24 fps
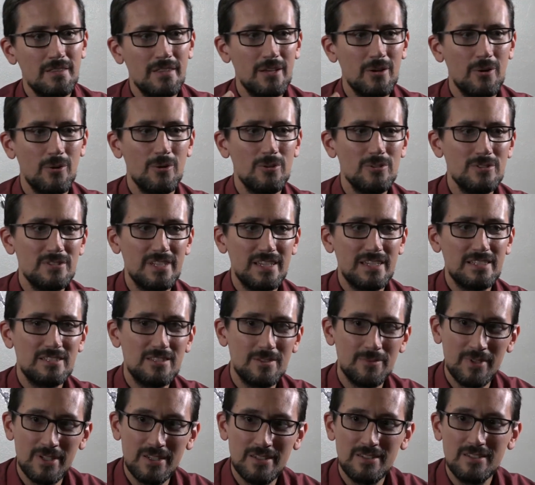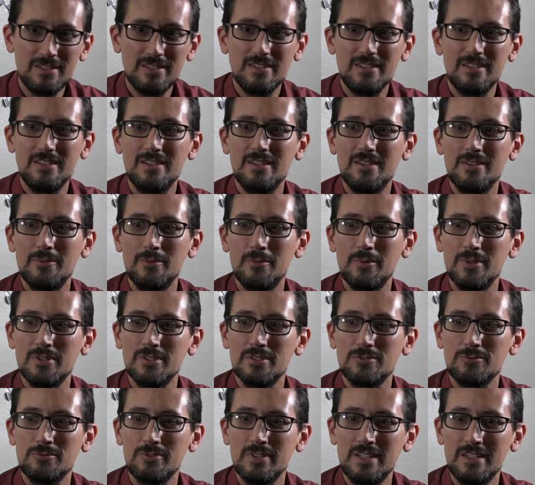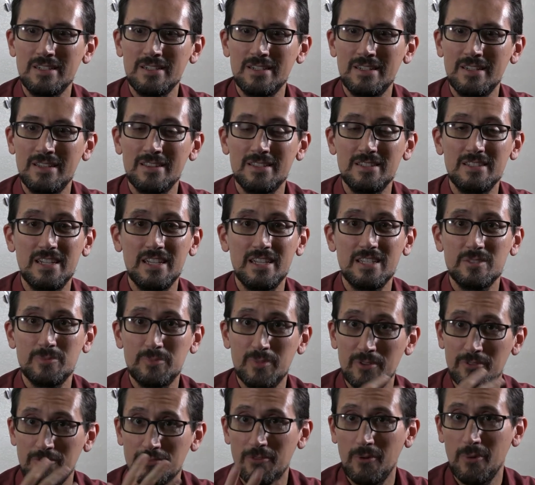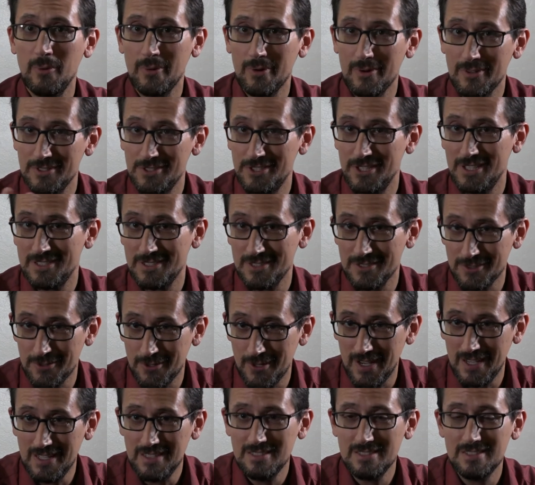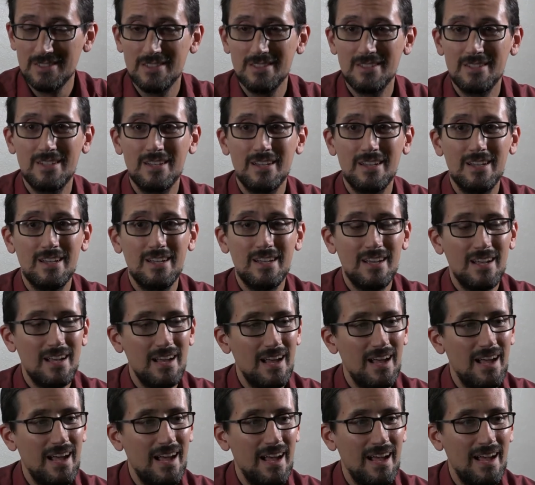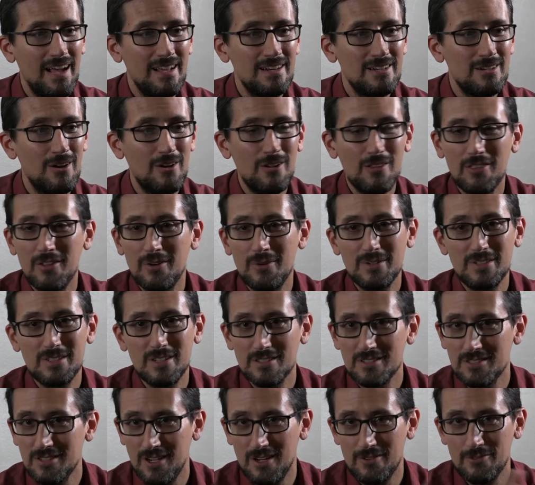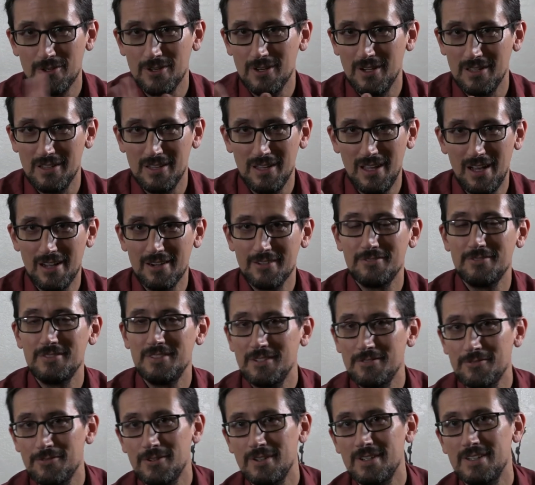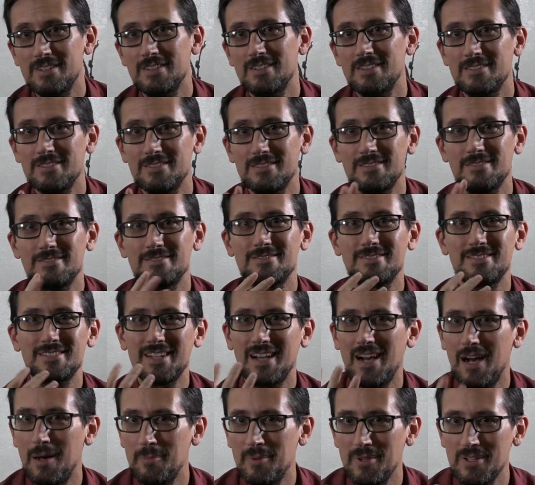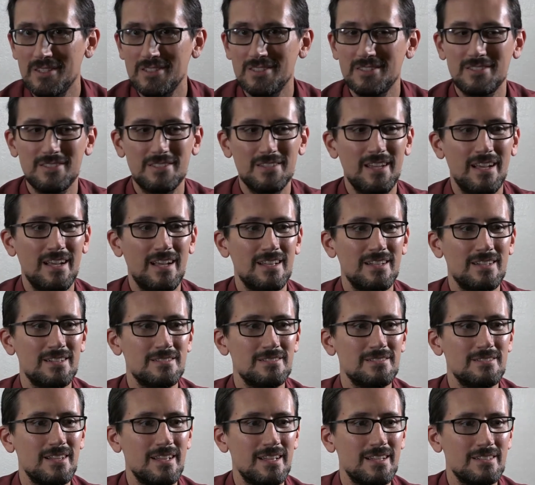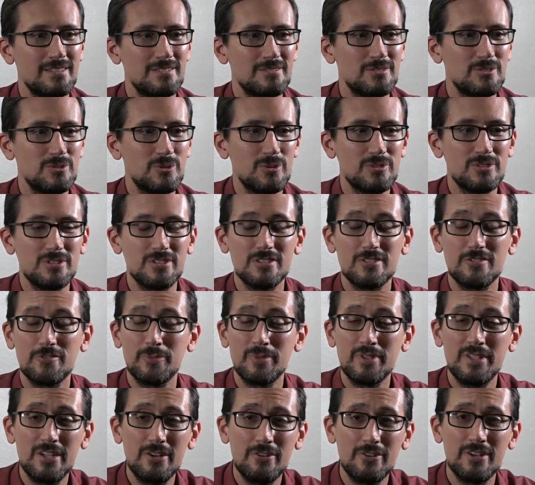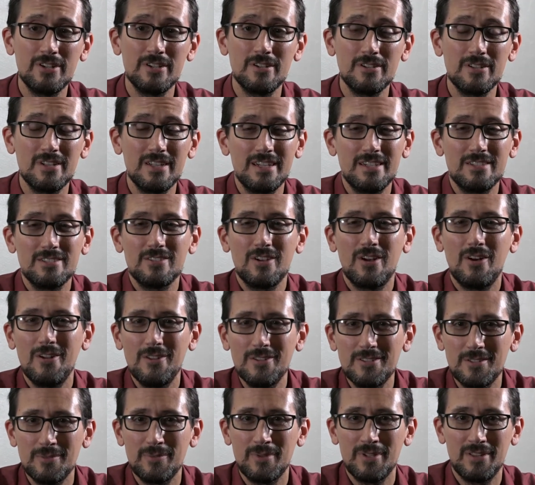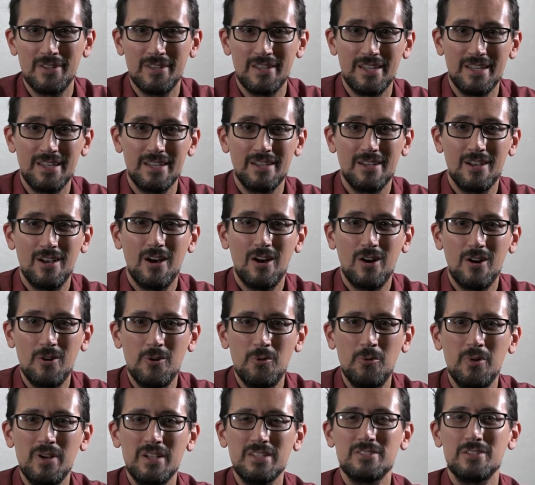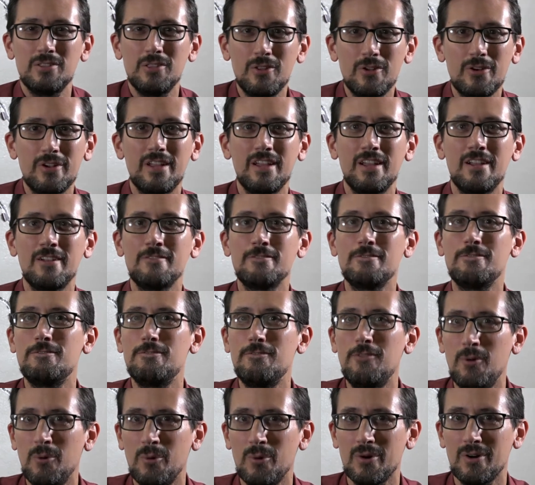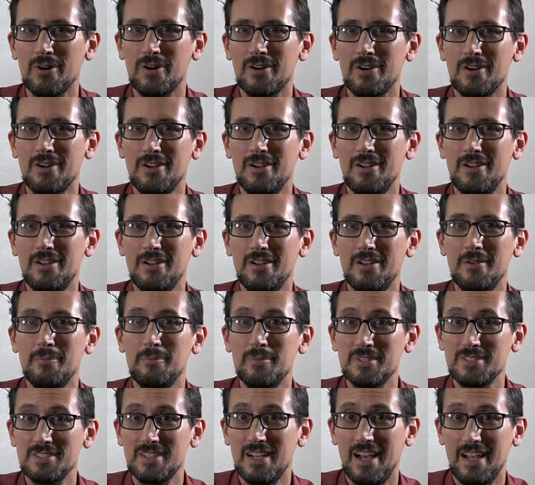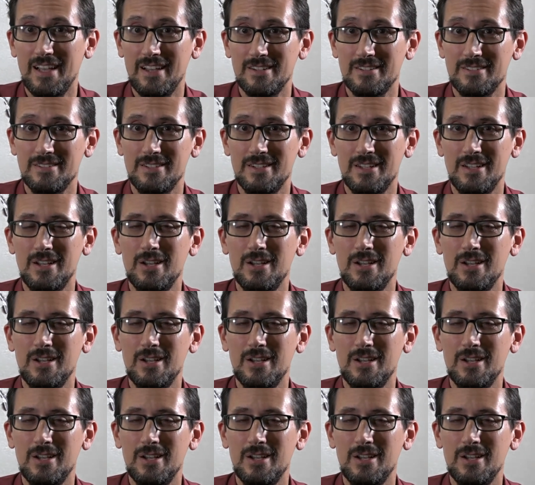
The Old Testament was written in the days before Jesus Christ, and although it does cover a lot of different topics and sources of material, it is ultimately always looking for Messiah.